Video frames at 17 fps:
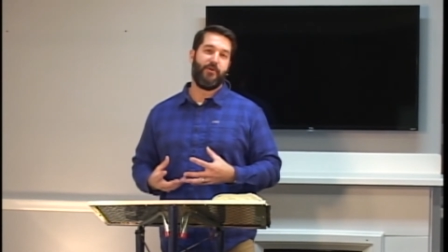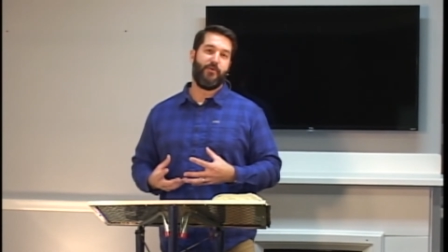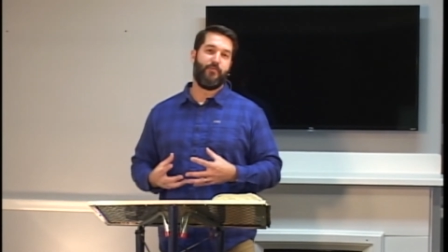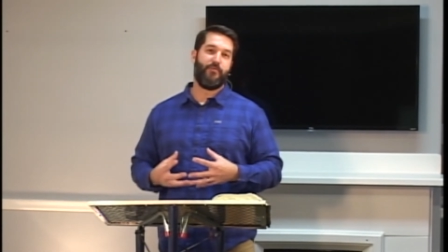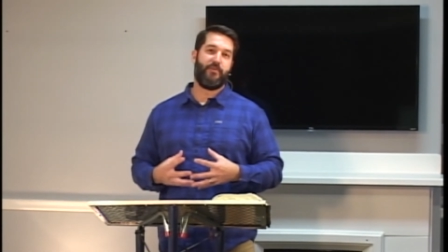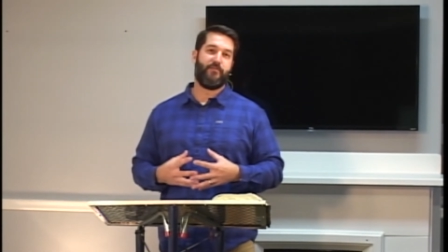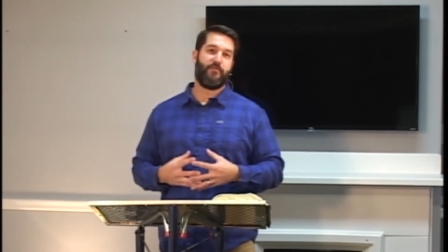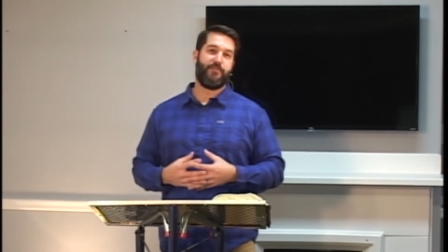
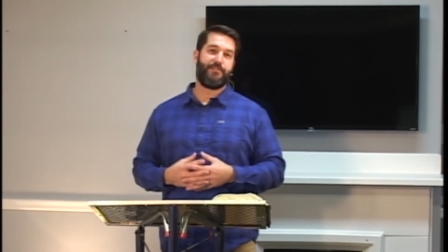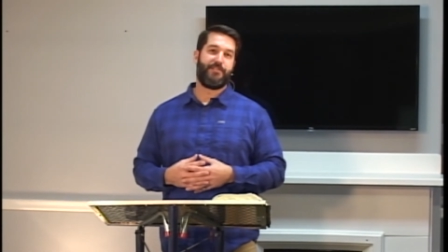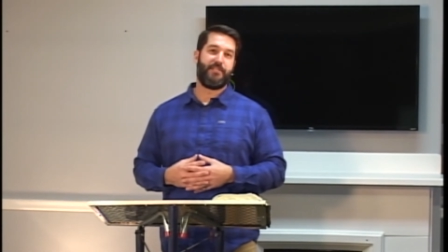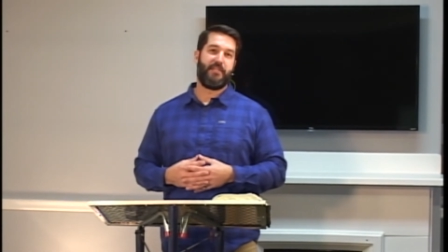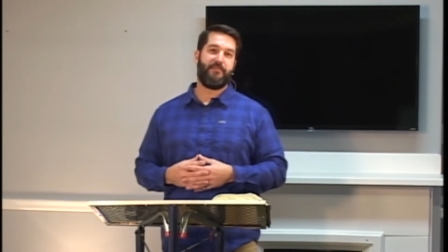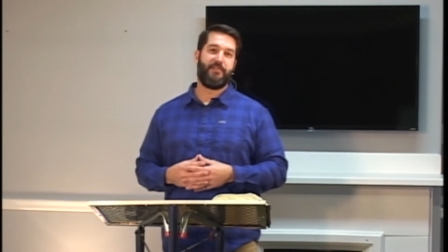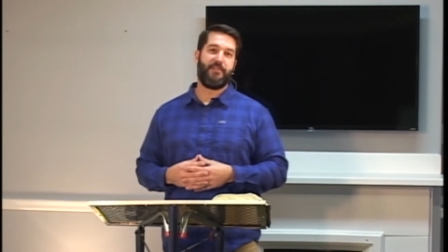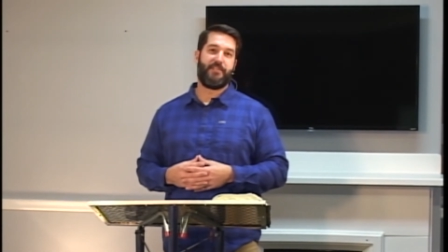would have
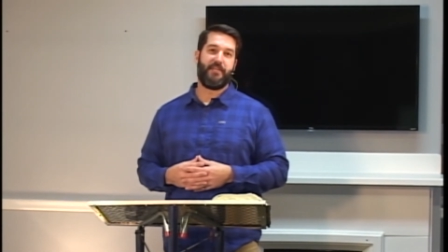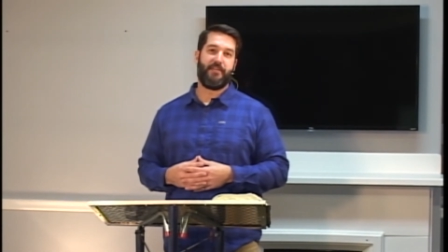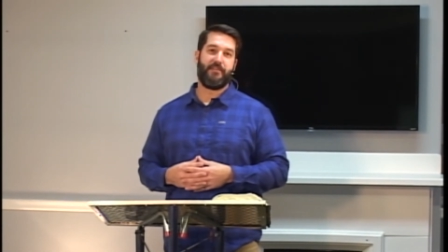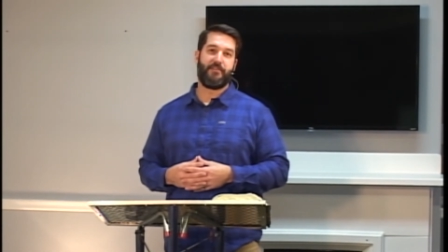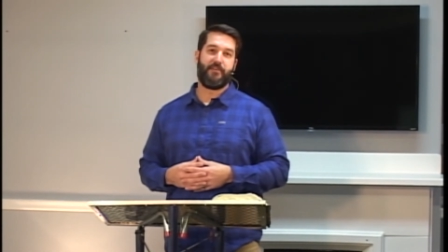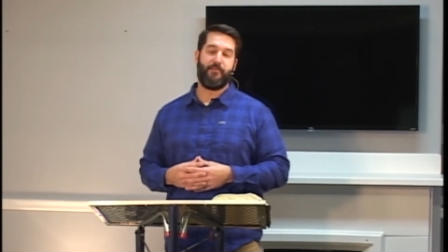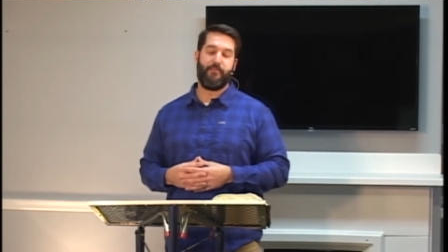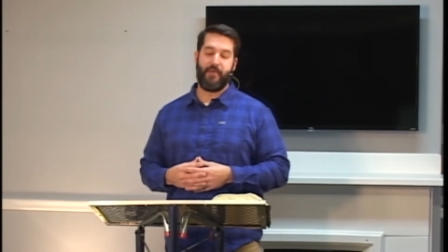received the
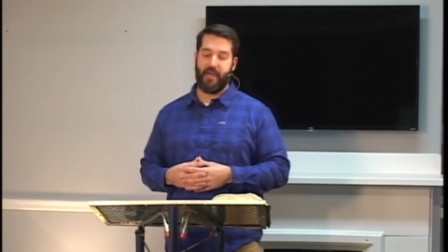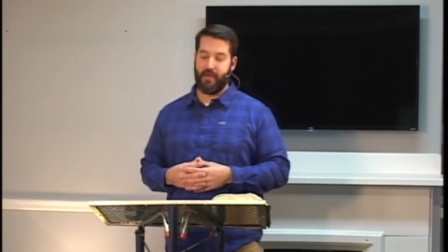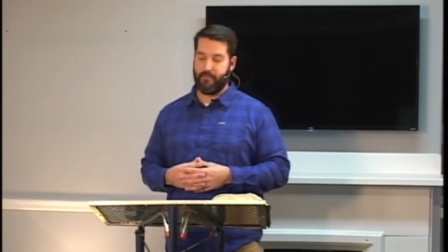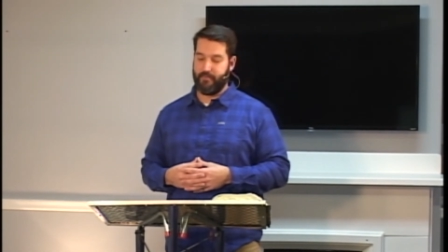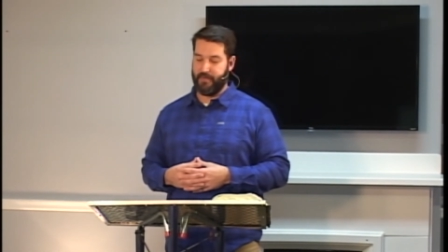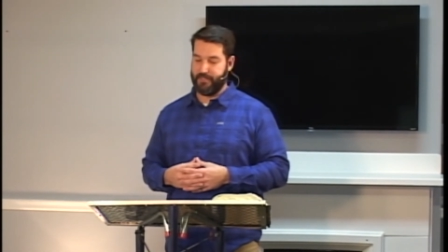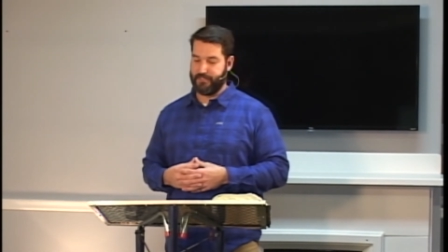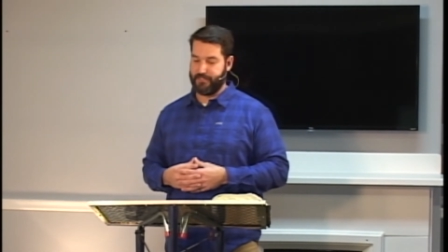Ten
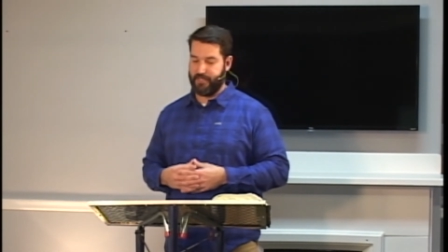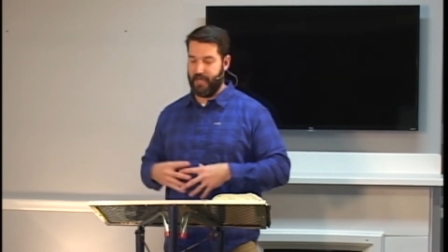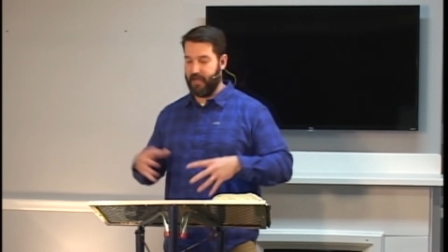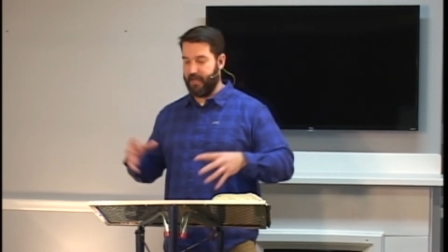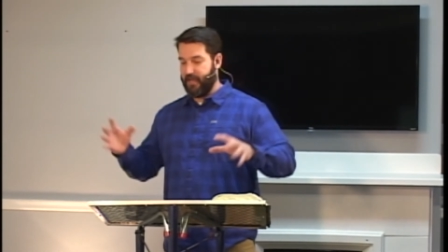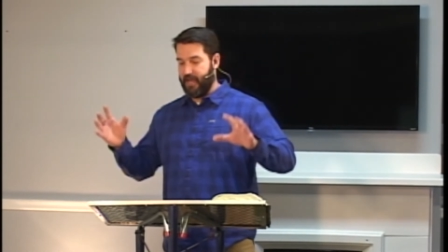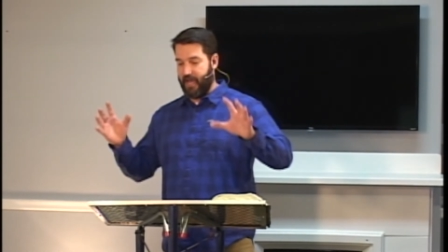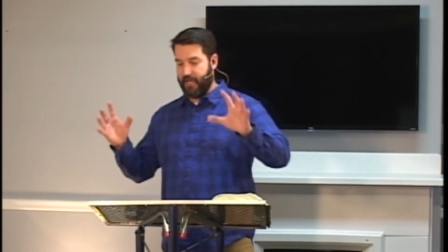Commandments.
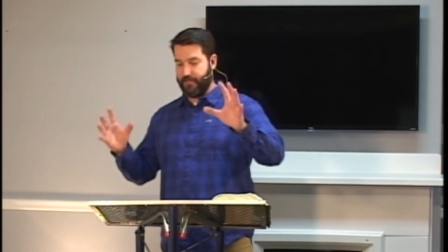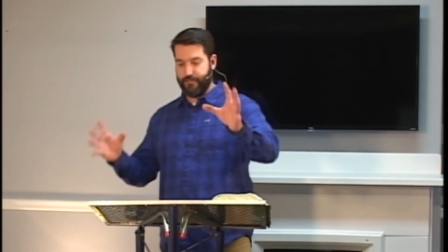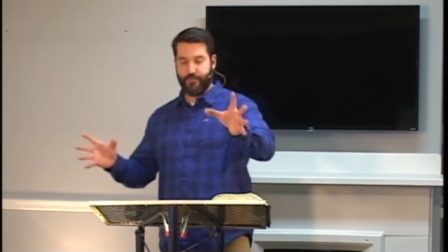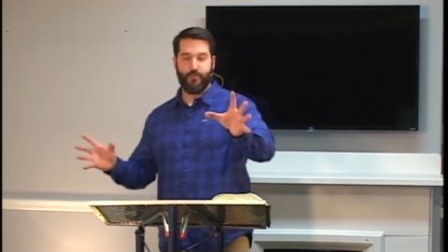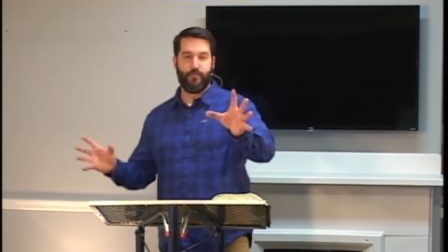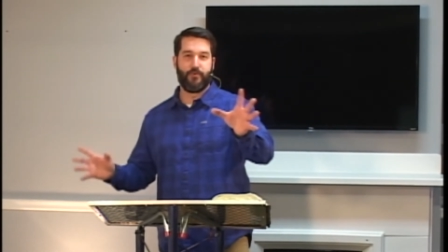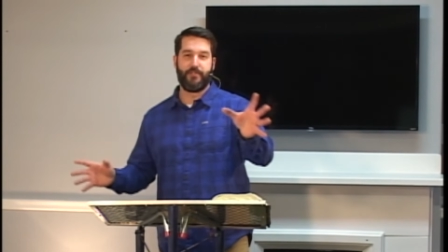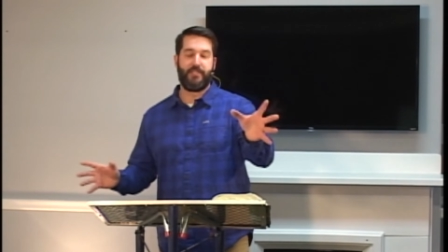Now, I
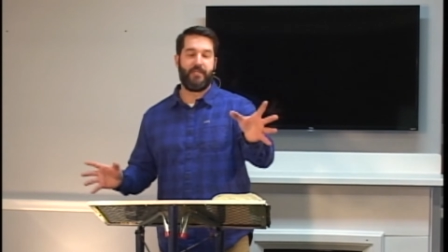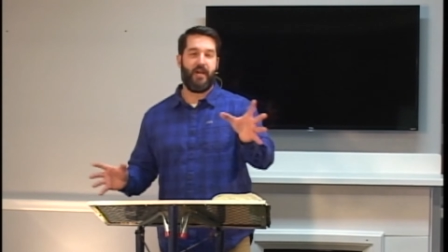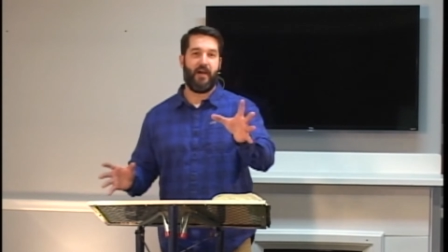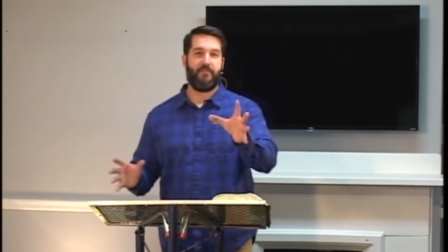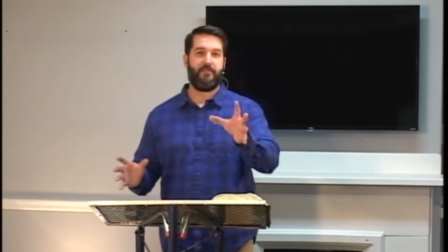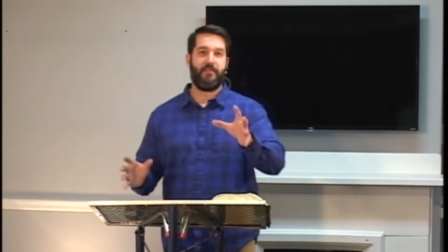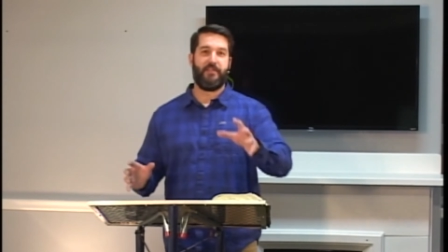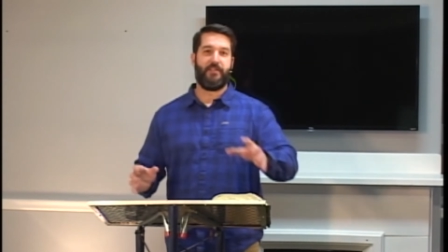use the word
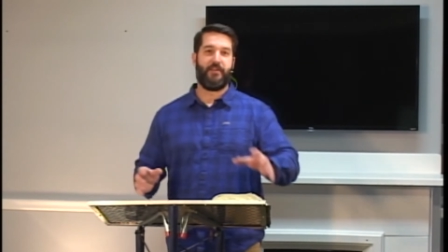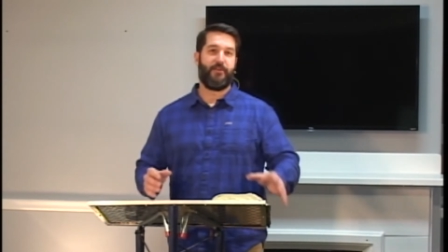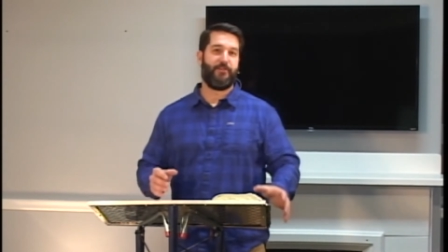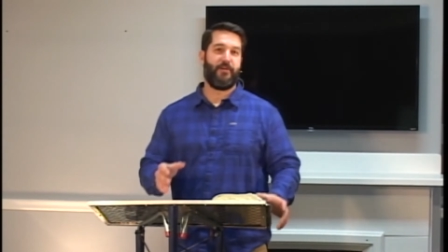theophany there.